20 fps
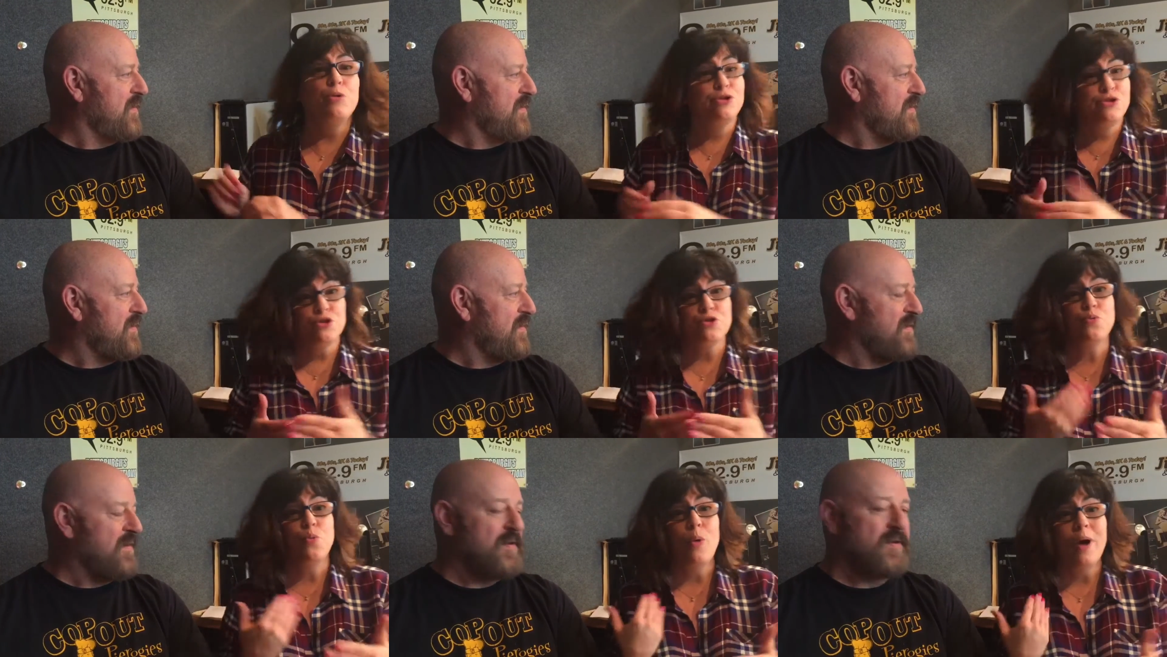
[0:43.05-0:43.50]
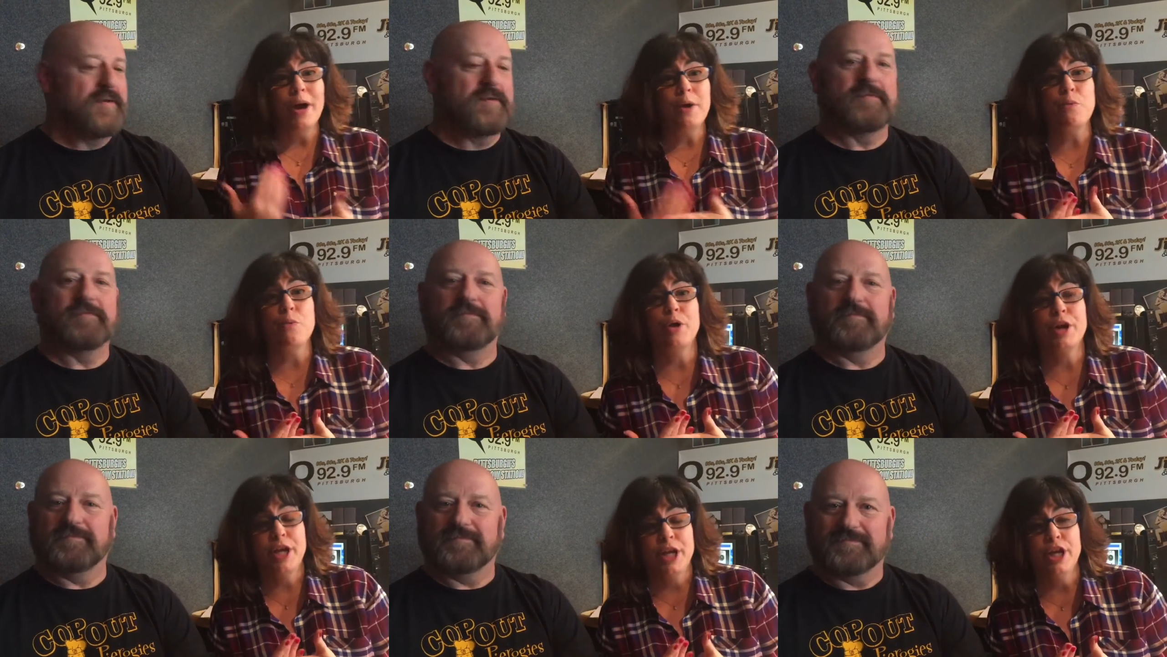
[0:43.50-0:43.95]
Speaker 1: which is why
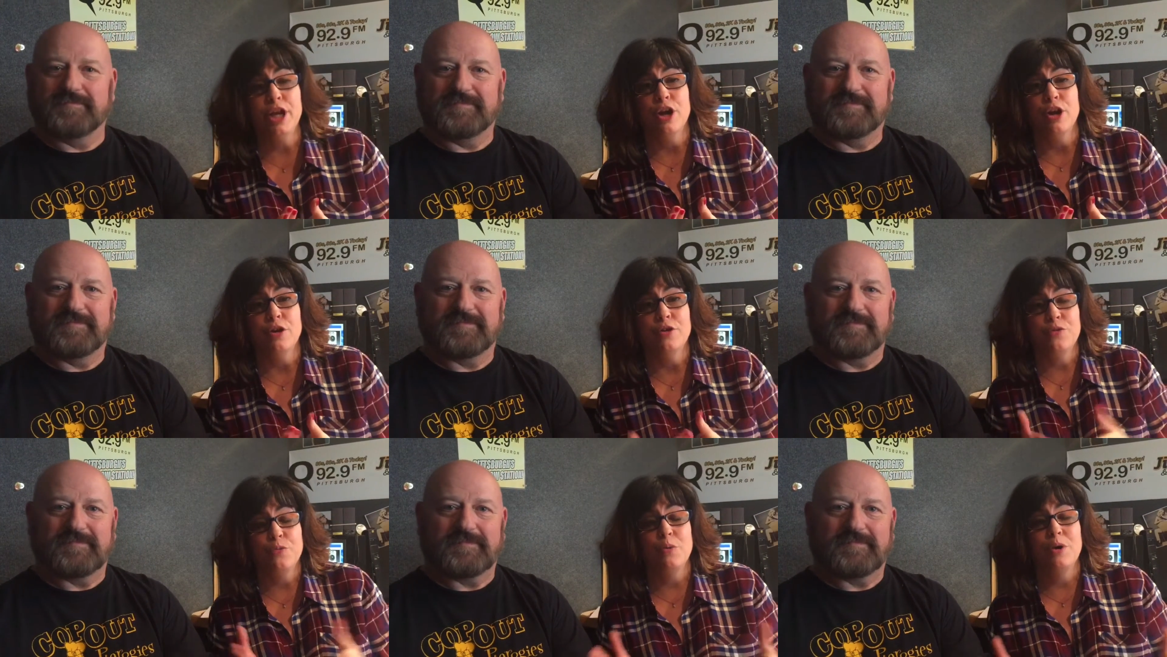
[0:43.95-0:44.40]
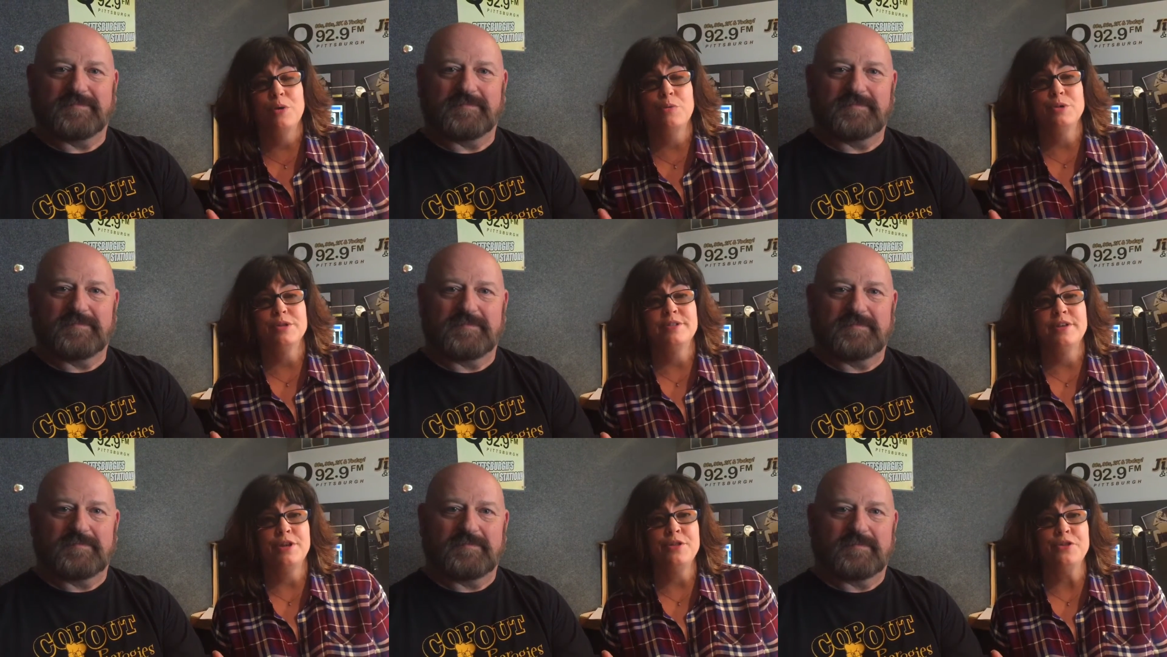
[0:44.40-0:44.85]
we're here, is why
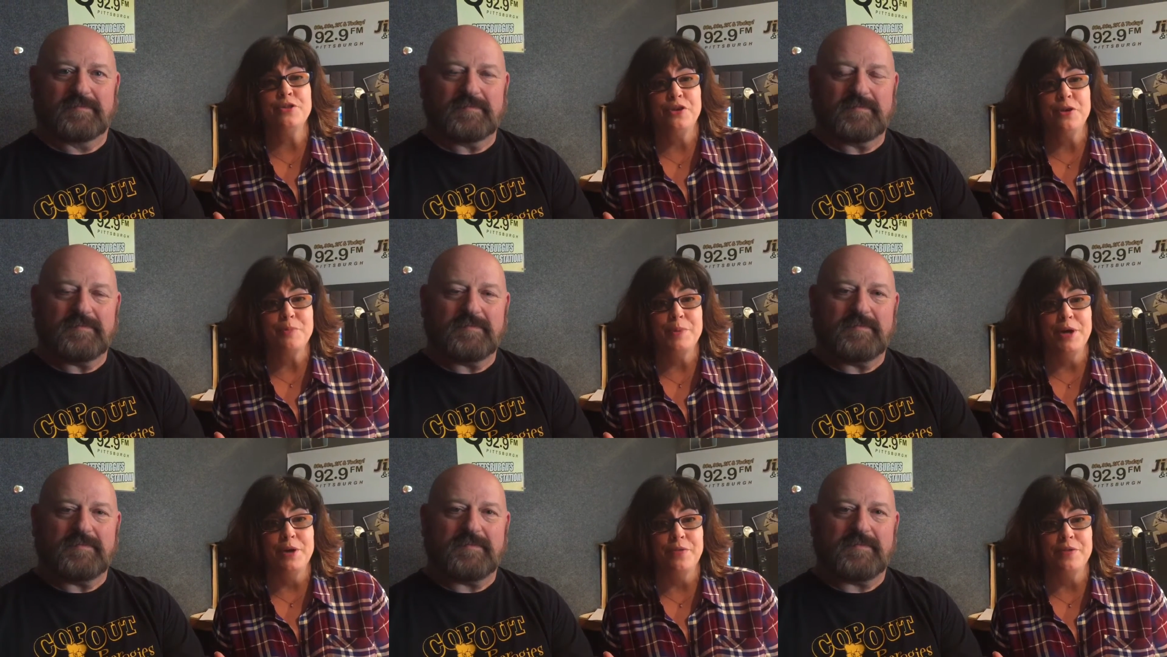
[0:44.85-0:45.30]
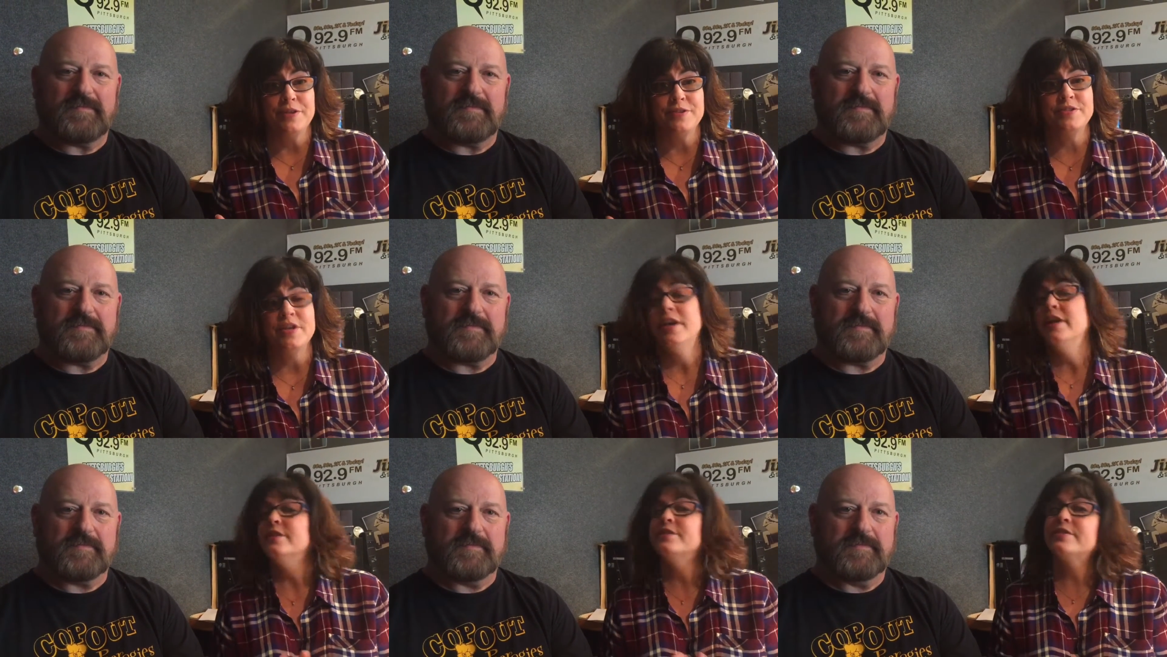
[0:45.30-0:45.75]
we're telling you about
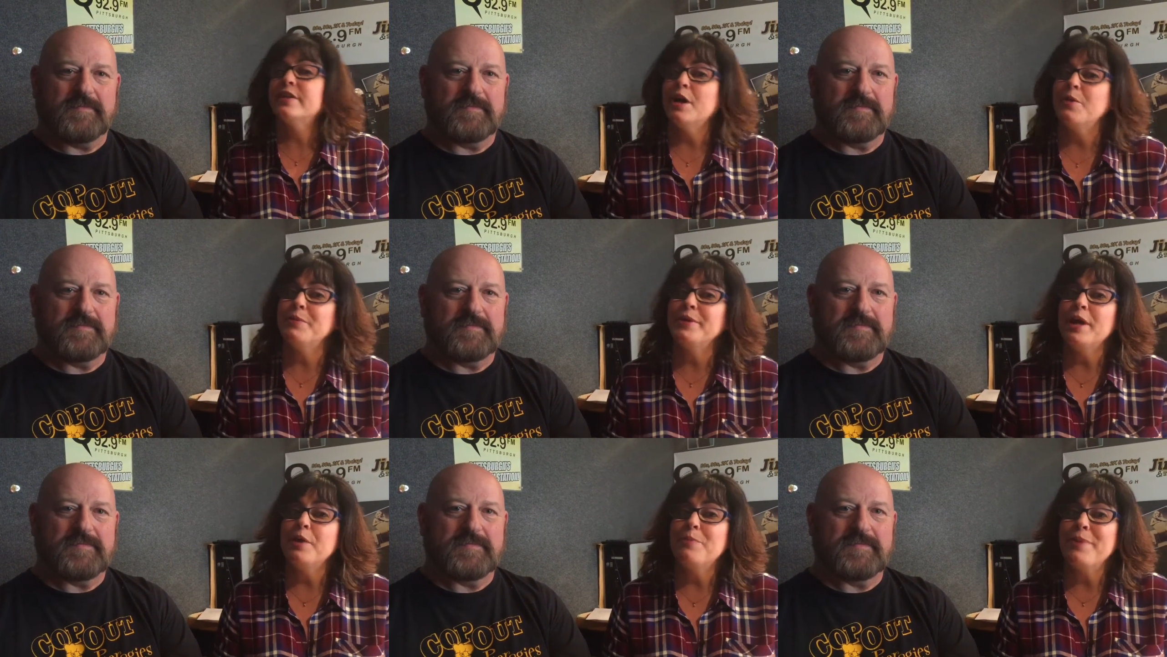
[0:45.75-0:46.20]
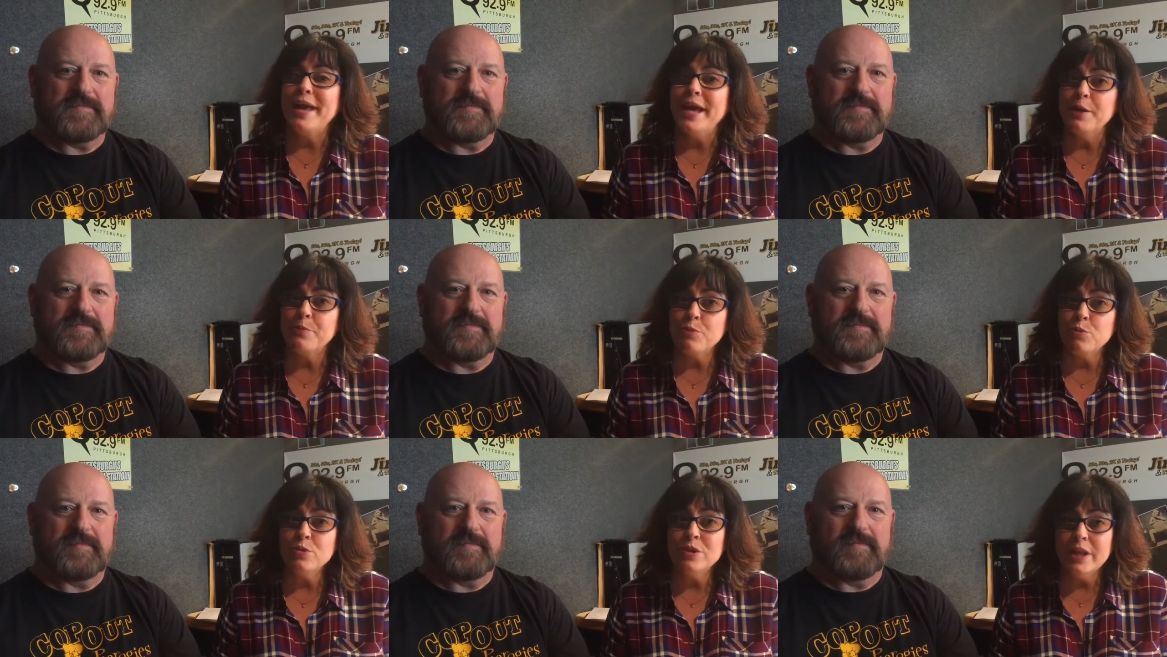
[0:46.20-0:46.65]
this. It's coming up
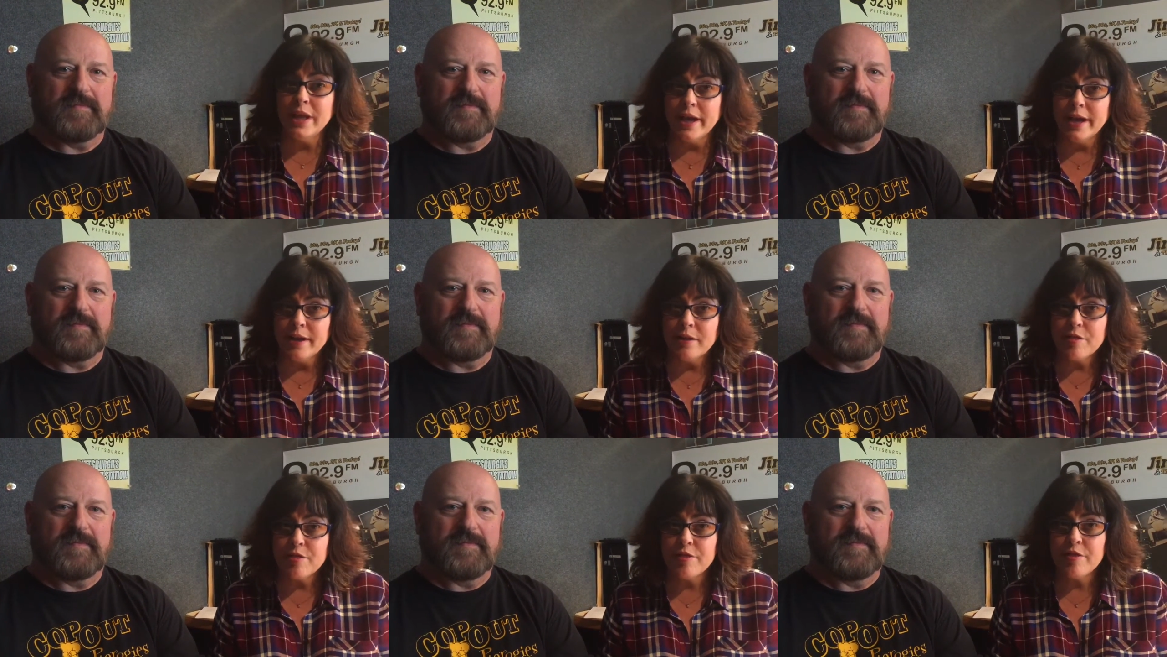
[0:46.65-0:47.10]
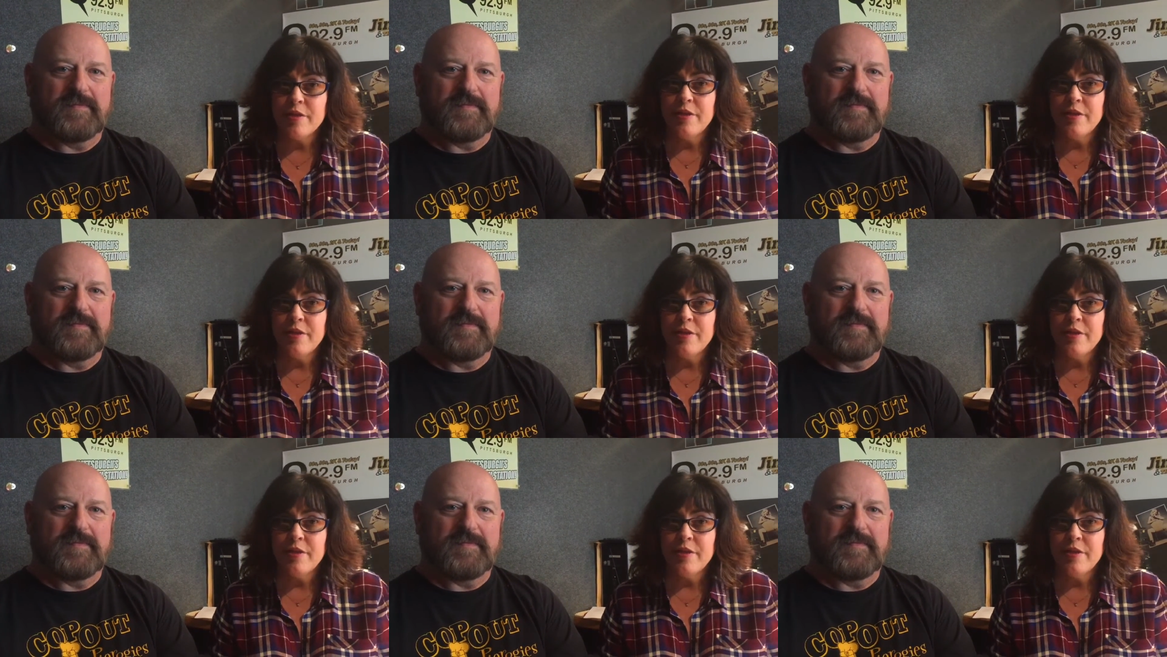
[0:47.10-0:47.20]
April 9th.